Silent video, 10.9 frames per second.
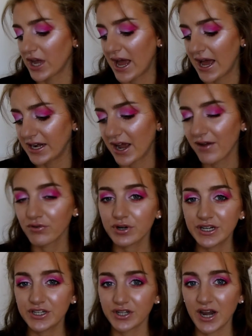and I've
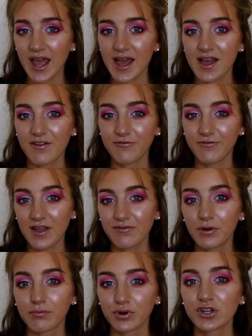already done a
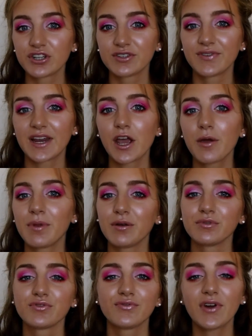favourite brushes video but it
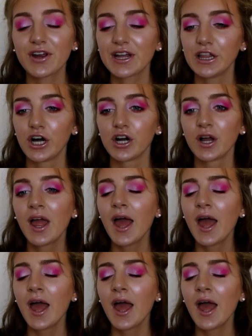was very long